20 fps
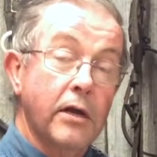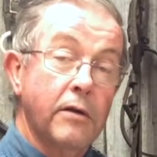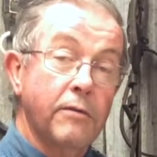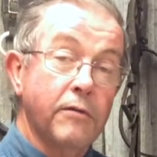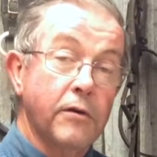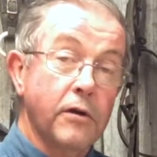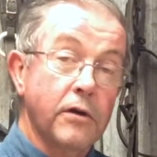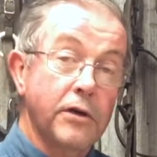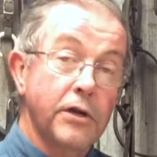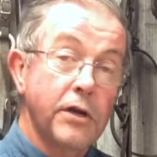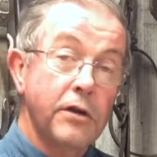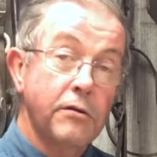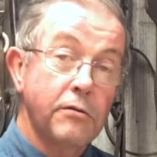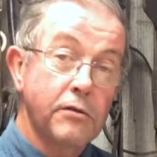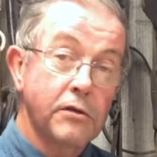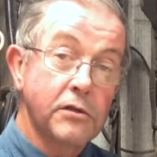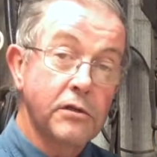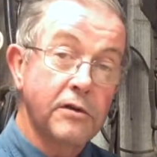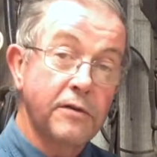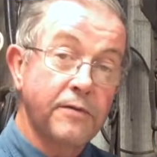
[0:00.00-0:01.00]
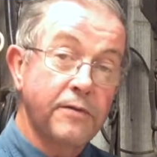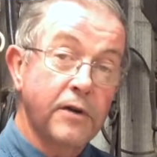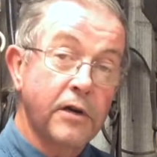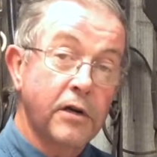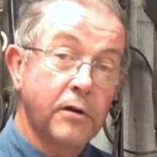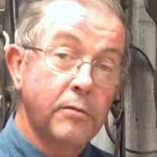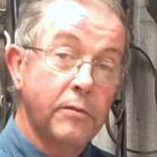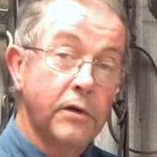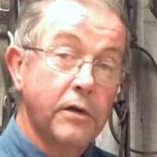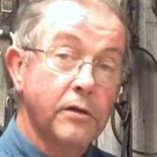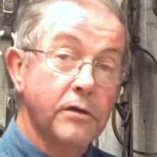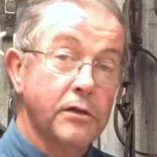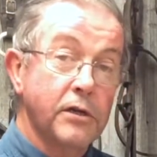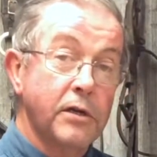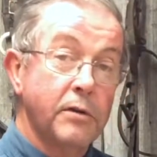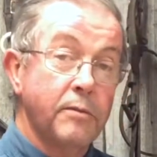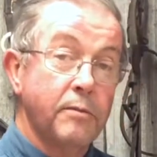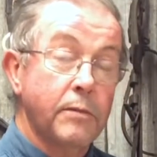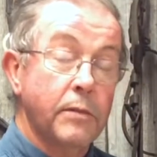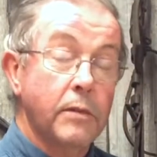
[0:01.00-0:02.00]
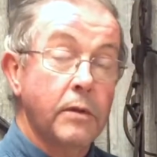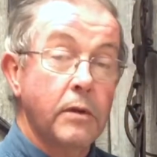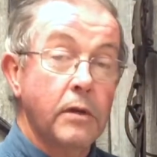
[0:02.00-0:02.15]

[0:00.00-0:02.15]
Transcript: have continuously farmed the same